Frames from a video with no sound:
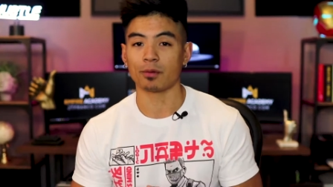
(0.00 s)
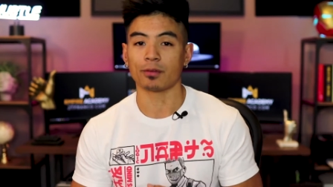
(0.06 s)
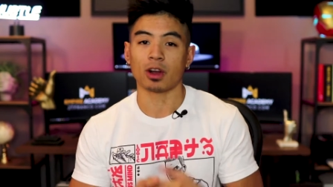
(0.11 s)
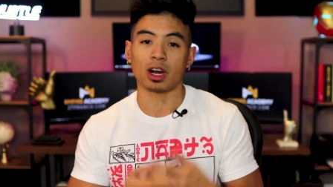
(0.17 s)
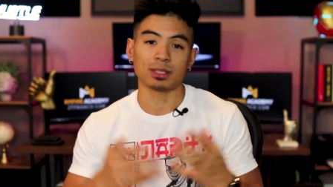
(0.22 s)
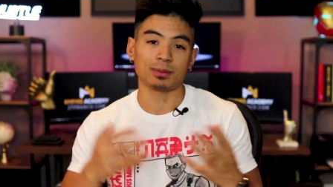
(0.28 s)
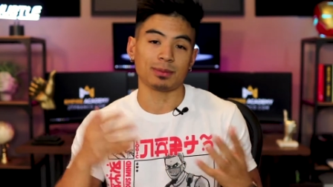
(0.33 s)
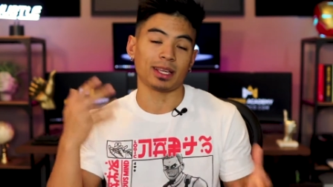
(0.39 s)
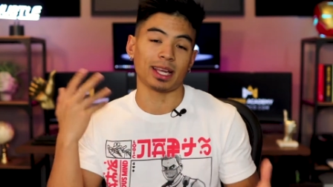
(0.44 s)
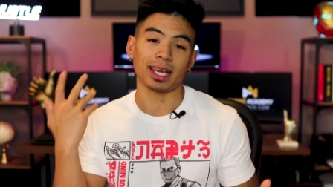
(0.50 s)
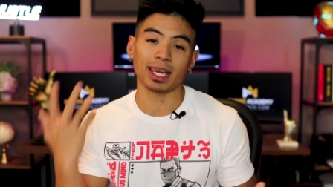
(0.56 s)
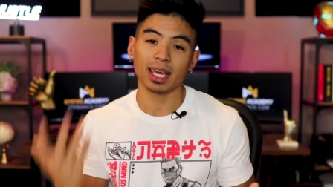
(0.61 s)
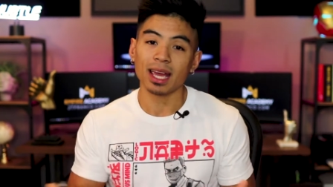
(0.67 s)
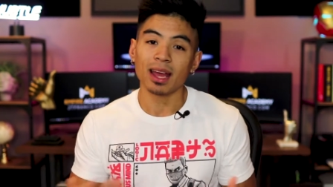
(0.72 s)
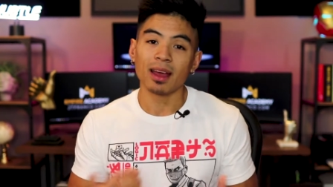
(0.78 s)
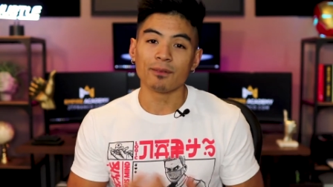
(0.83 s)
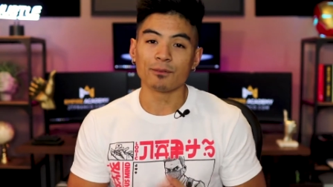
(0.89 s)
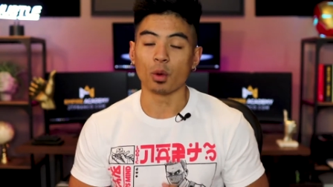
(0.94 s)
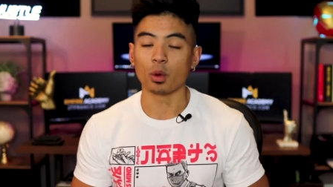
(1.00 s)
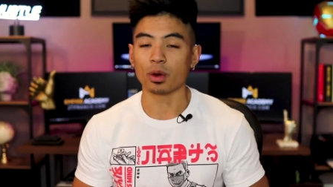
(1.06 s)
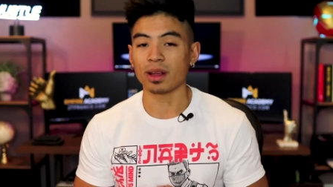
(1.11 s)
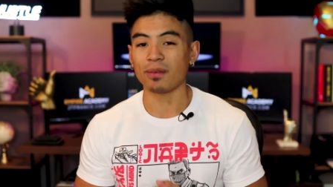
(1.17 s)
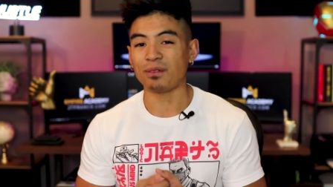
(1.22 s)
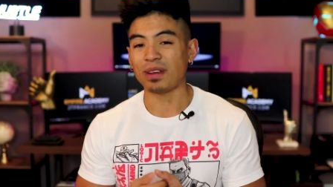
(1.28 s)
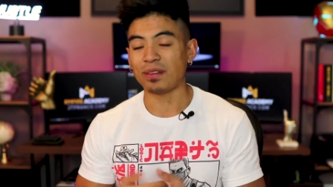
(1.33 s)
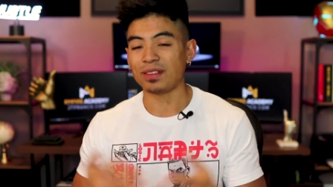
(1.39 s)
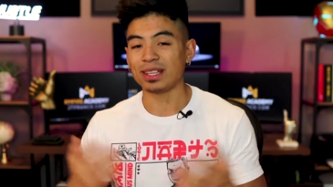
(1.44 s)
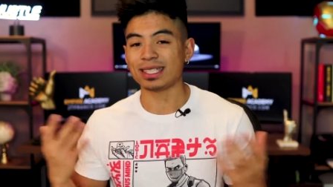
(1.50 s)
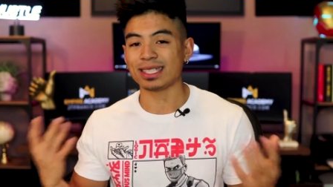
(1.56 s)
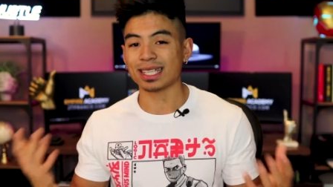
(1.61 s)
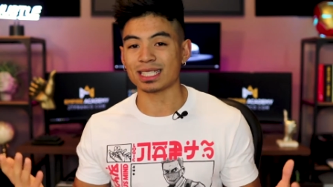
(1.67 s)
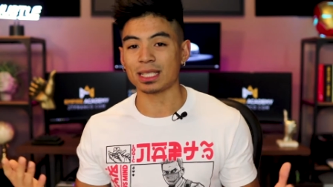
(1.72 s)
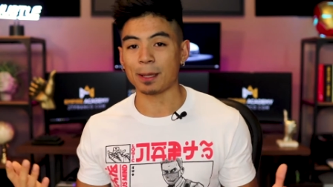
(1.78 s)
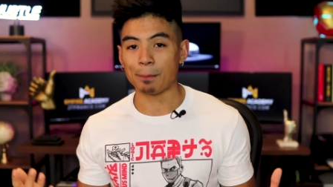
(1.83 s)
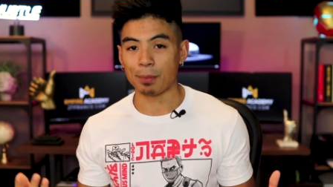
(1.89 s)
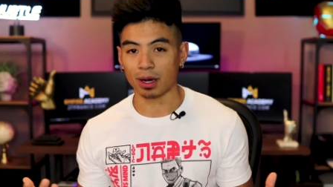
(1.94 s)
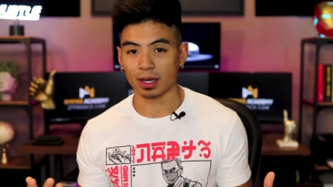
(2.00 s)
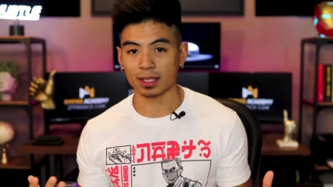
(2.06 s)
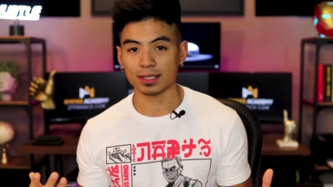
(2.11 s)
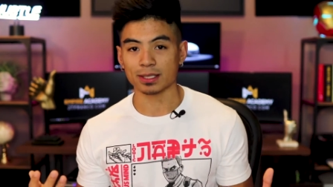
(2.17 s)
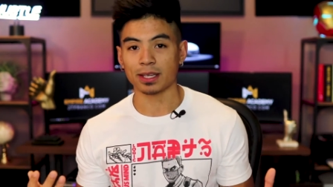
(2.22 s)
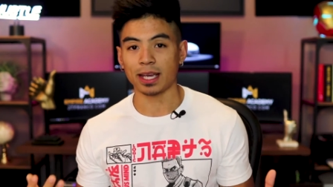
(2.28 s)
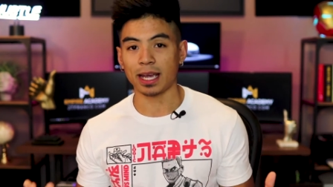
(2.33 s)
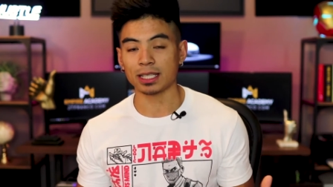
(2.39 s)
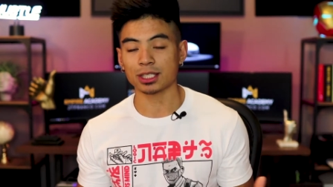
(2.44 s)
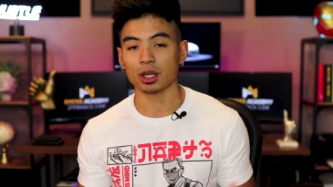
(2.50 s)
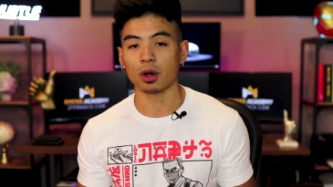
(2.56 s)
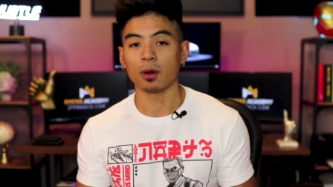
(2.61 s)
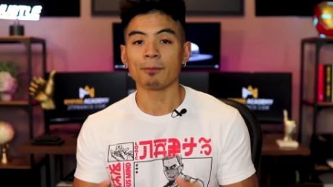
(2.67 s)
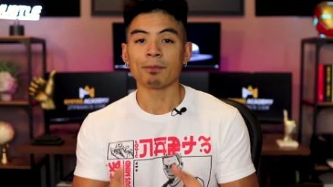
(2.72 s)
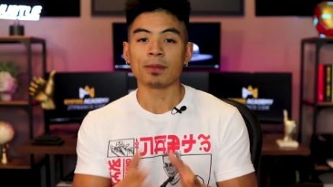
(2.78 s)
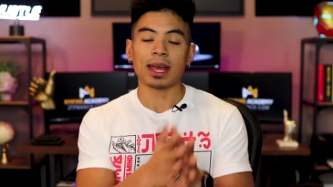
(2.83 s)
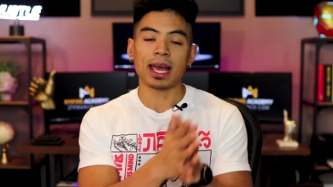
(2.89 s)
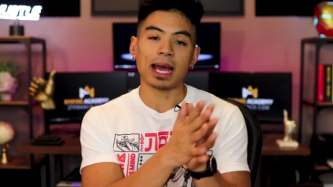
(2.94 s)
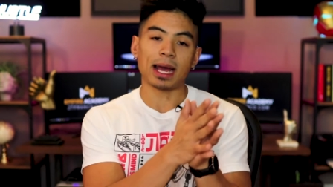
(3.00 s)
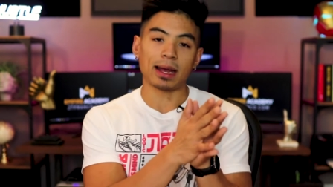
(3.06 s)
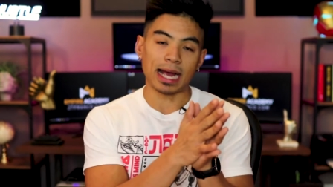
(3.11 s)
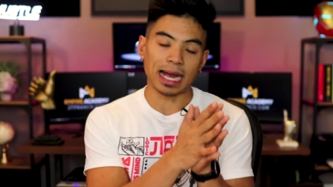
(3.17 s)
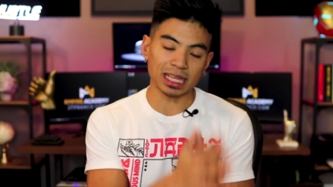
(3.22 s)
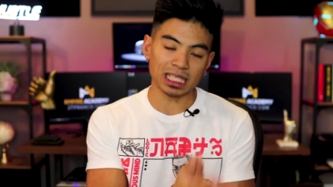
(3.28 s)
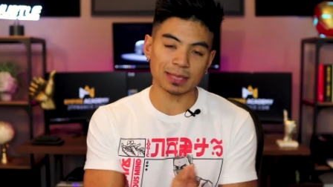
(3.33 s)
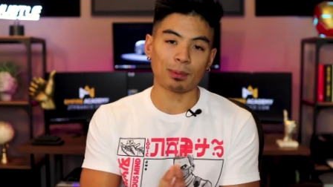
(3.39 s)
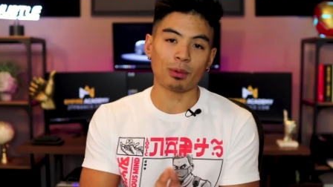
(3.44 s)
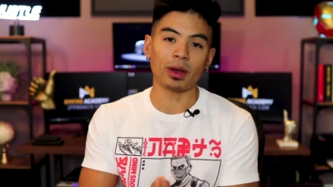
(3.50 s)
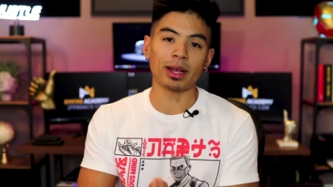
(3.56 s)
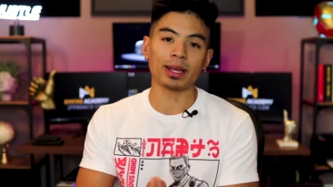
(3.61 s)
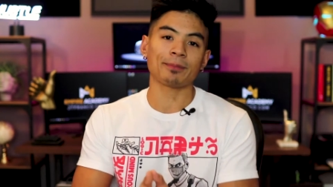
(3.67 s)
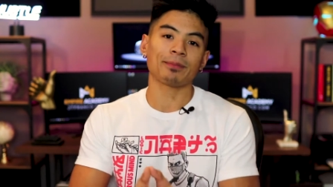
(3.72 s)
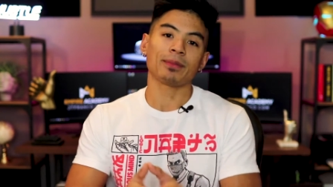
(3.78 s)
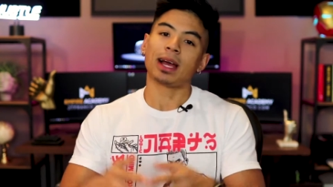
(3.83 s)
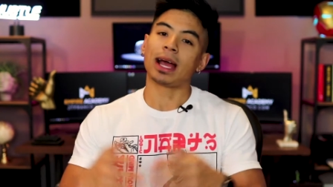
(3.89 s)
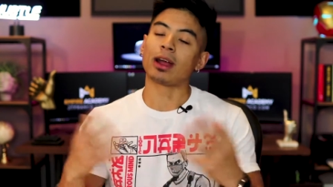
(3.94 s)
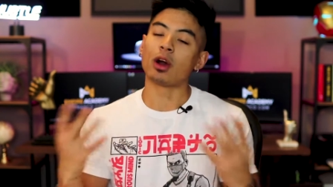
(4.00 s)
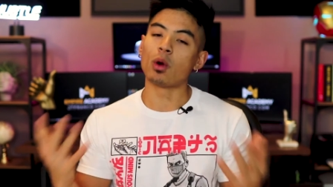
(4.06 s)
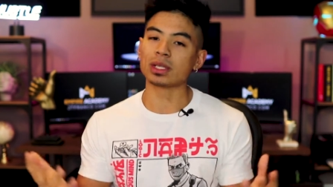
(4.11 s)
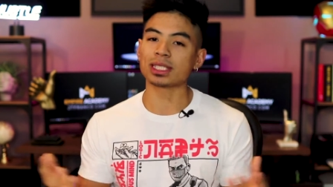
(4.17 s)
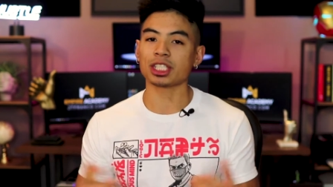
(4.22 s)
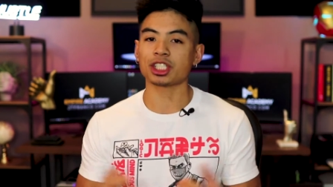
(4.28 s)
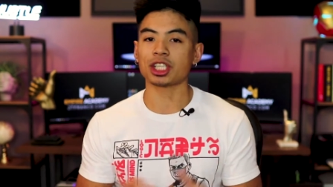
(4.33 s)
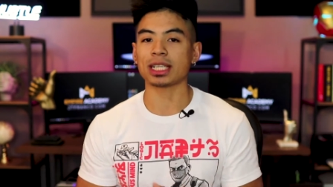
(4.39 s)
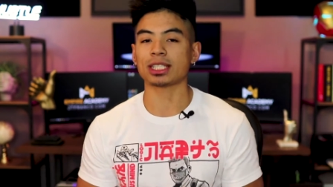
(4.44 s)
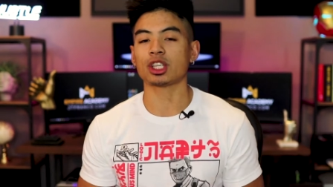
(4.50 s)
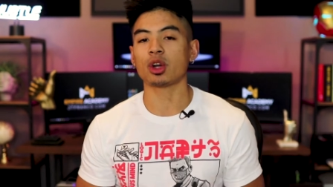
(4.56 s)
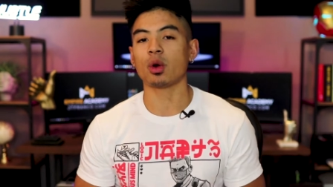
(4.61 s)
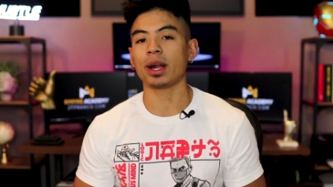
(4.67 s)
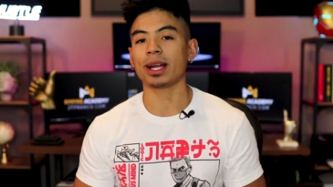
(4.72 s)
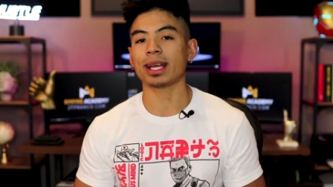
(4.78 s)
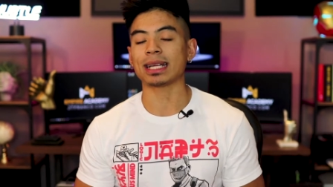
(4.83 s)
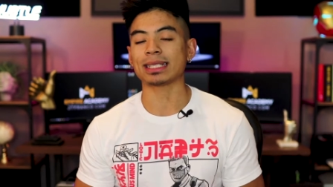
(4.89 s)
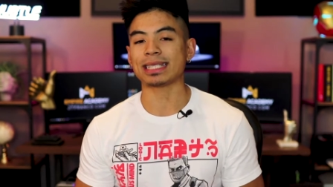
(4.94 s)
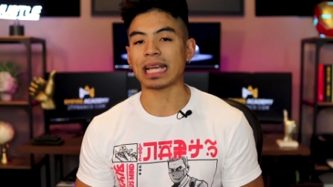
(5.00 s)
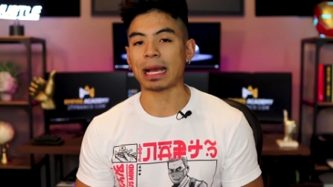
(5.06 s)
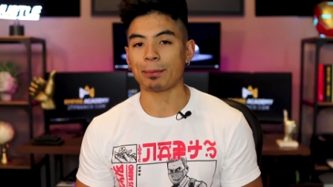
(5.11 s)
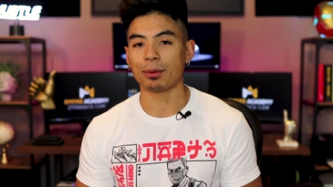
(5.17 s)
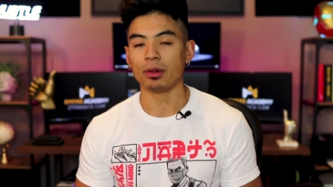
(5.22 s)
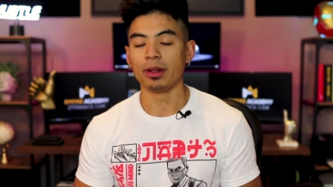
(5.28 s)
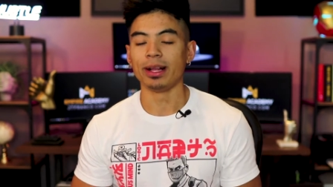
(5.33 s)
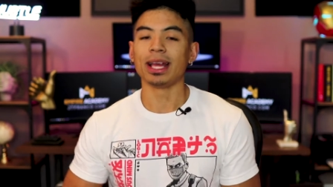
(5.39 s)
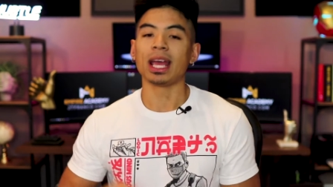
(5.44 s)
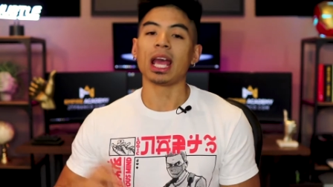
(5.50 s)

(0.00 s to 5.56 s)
would have cost me like 40, 50, 60 bucks, okay? So at this point, I always suggest go ahead and get a sample.